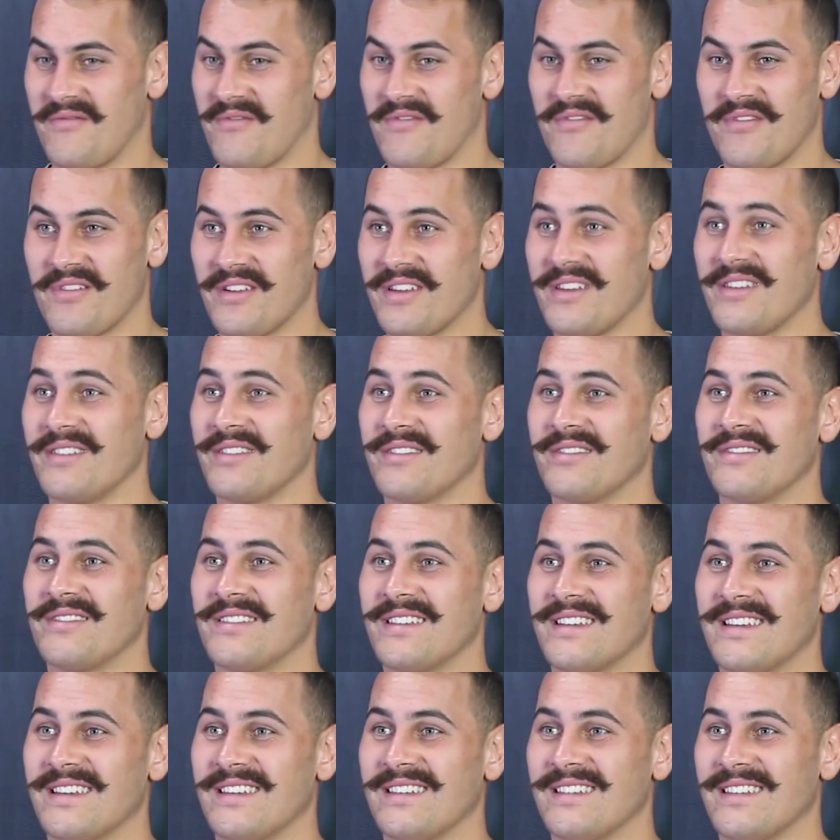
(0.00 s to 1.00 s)
what are you doing
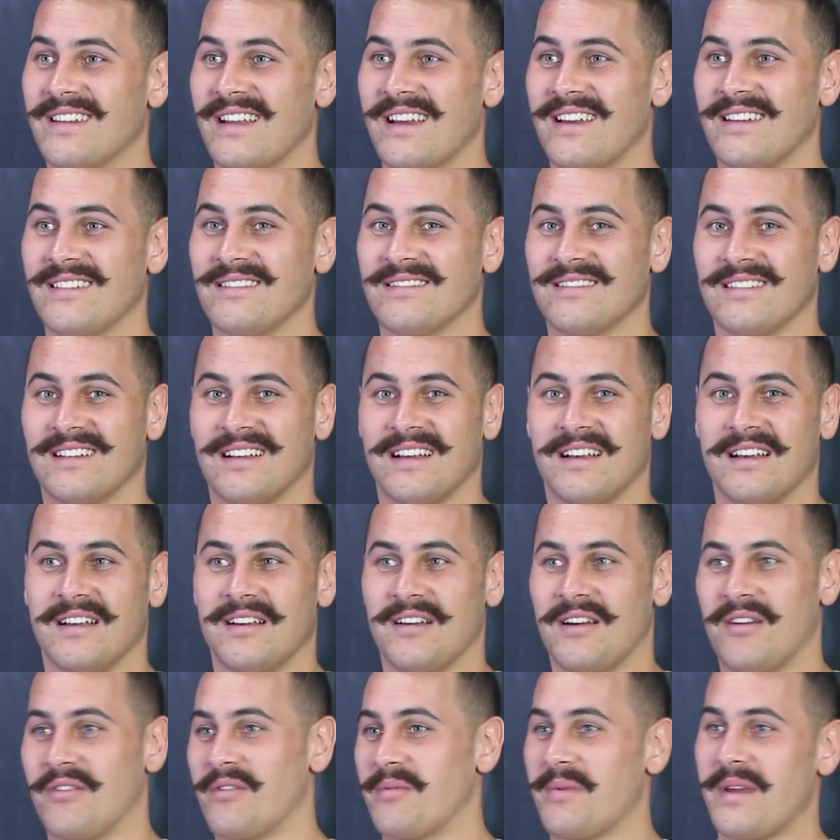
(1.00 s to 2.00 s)
here?
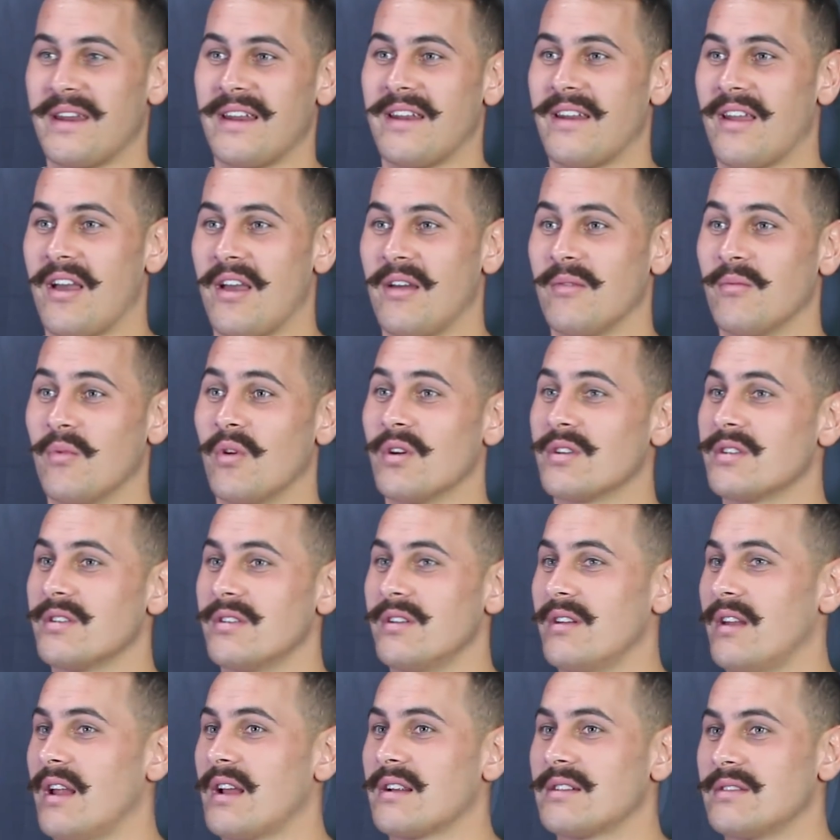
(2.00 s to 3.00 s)
or been at home watching
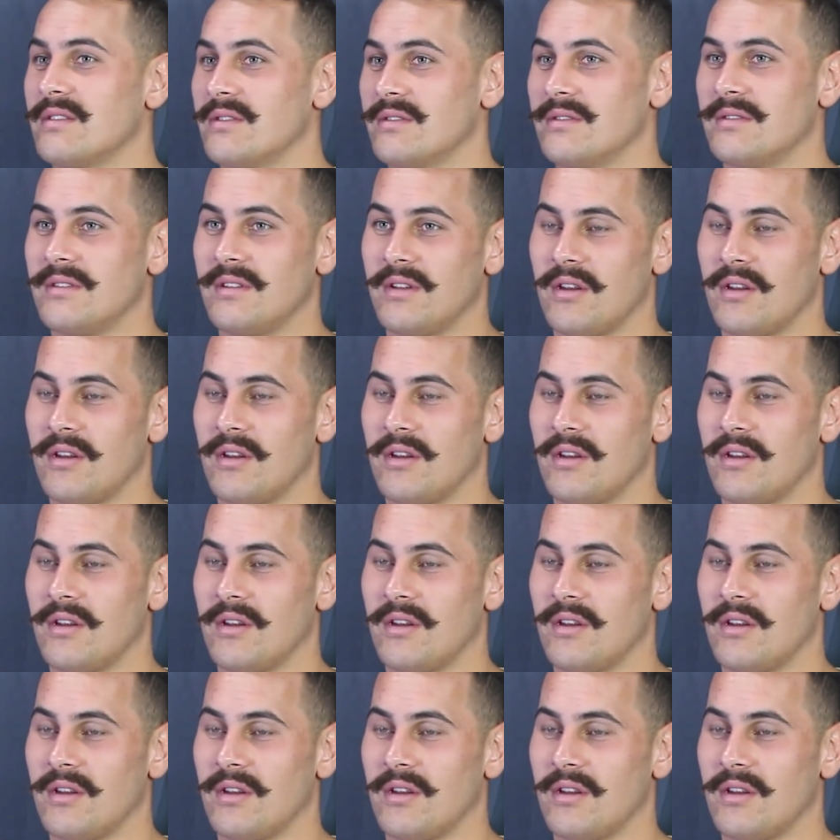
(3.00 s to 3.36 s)
it actually on